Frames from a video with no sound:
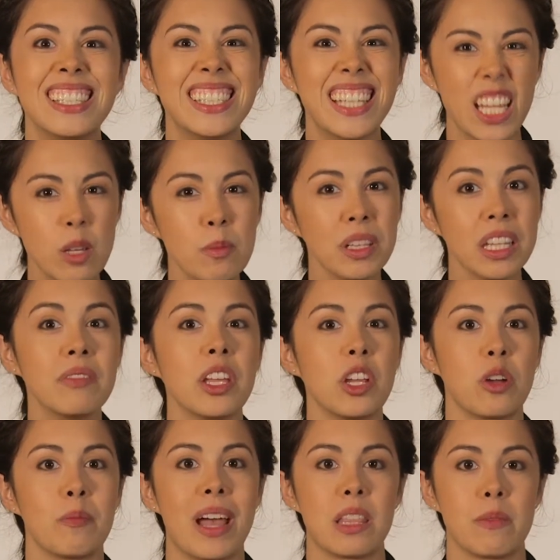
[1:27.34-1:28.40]
Say you believe that
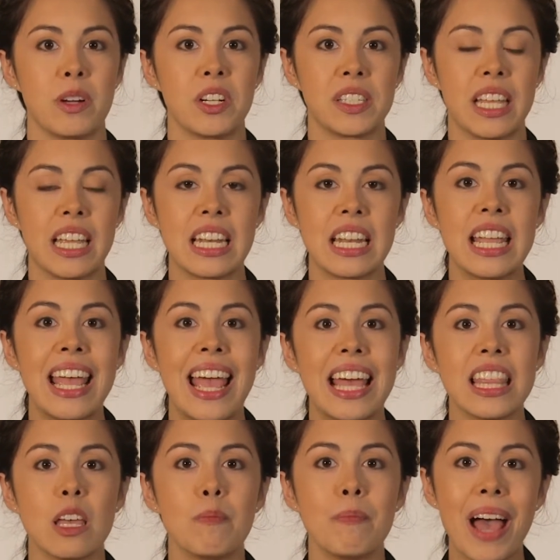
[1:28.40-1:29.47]
you're a math person,
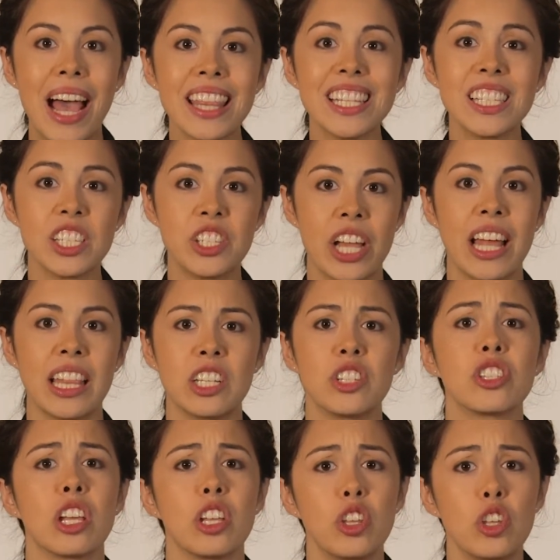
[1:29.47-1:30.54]
and that math is a challenge
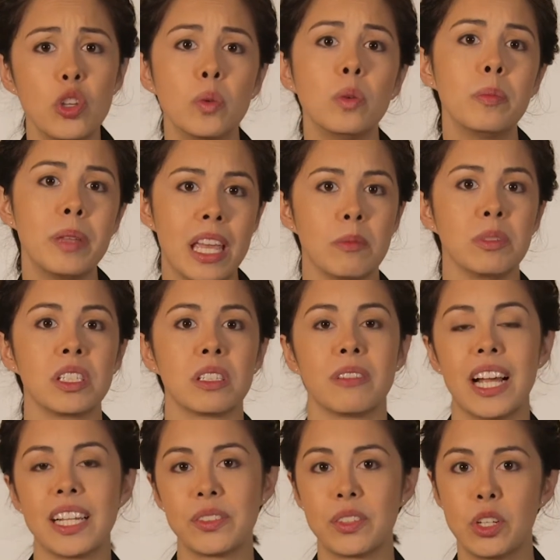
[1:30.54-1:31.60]
that you will be able to
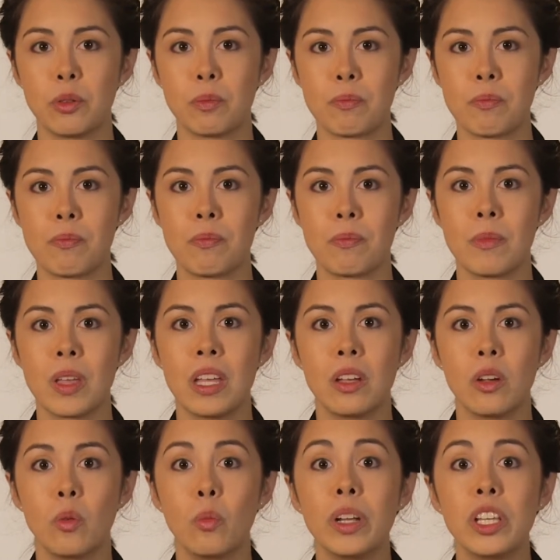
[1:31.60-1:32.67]
rise to.
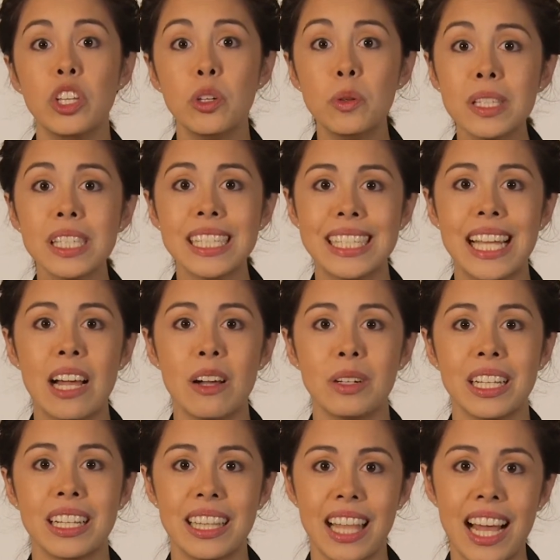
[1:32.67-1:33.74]
When you sit down
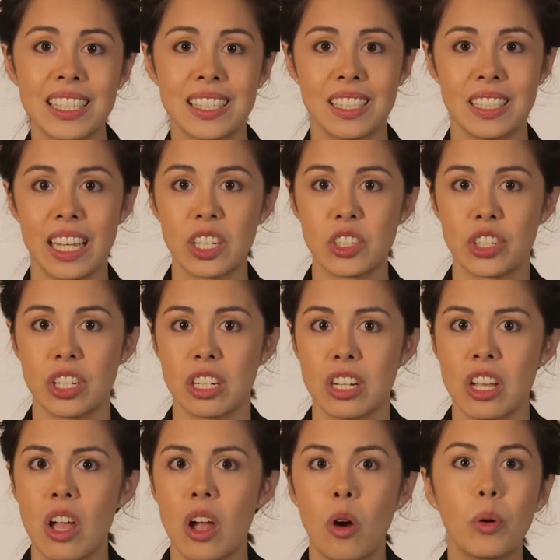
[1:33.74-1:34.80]
in class to lecture,
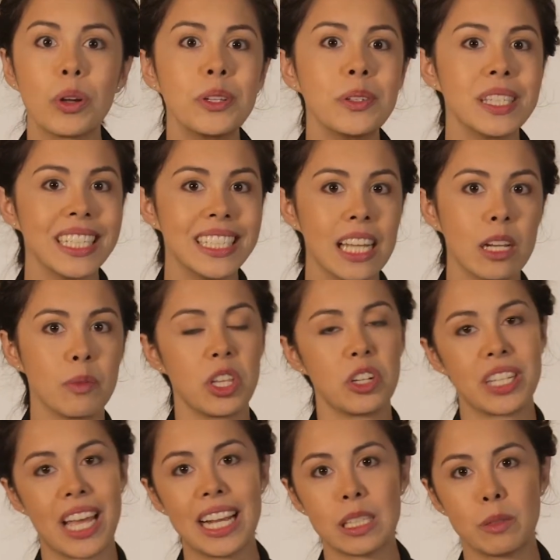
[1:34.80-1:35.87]
or you sit down with your
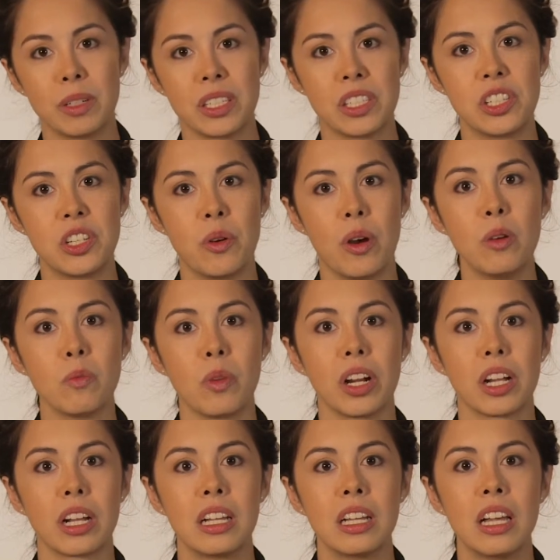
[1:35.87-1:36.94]
textbook to do
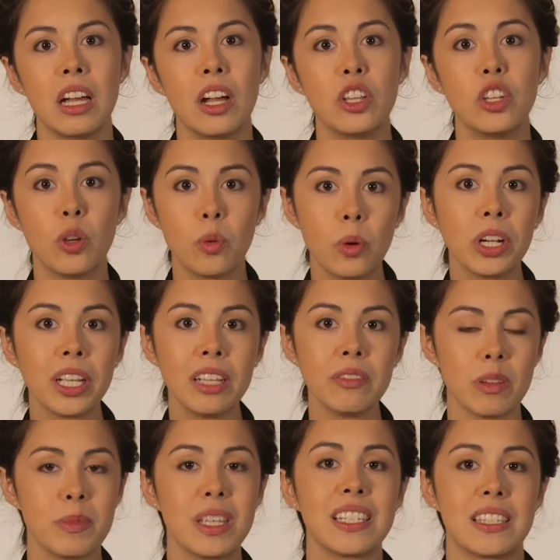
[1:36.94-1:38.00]
homework, you're working
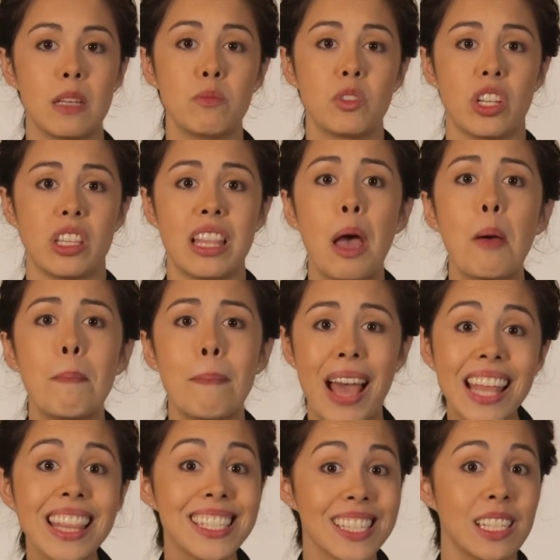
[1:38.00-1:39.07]
from the assumption that
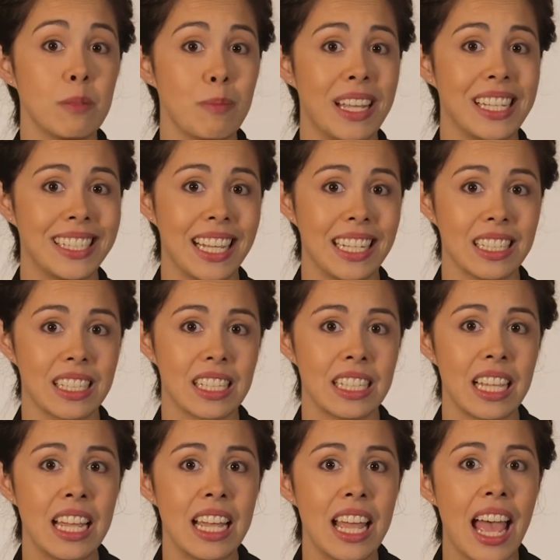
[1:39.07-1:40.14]
math is going to make sense
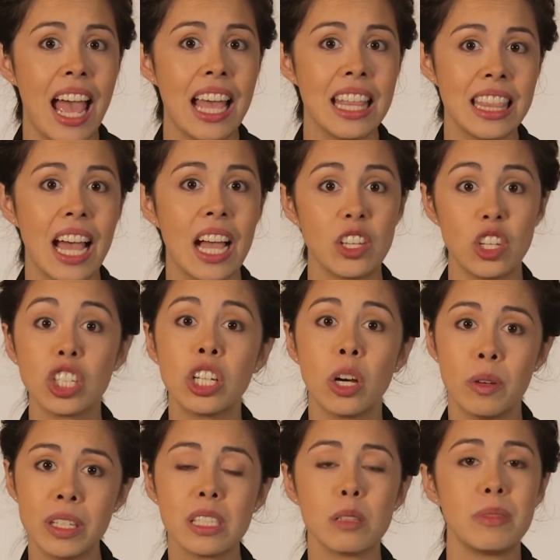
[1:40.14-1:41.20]
and that you're
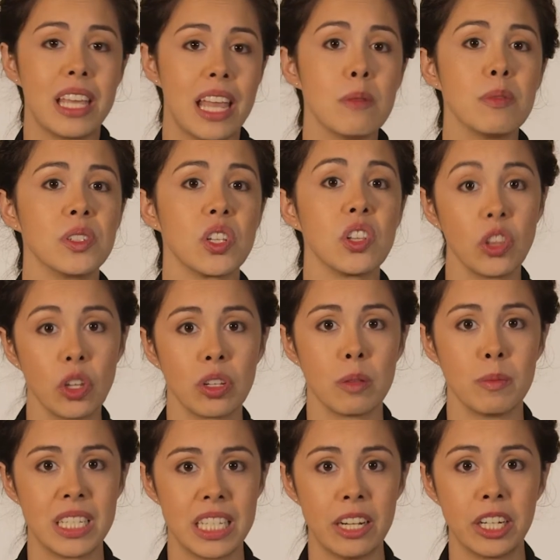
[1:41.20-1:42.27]
going to be able to learn the
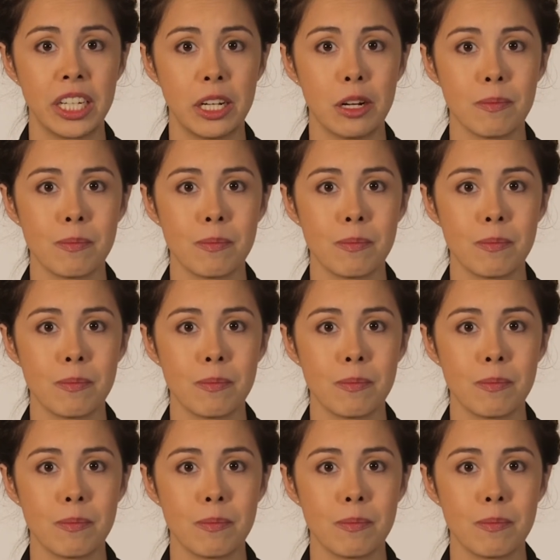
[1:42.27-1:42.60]
material.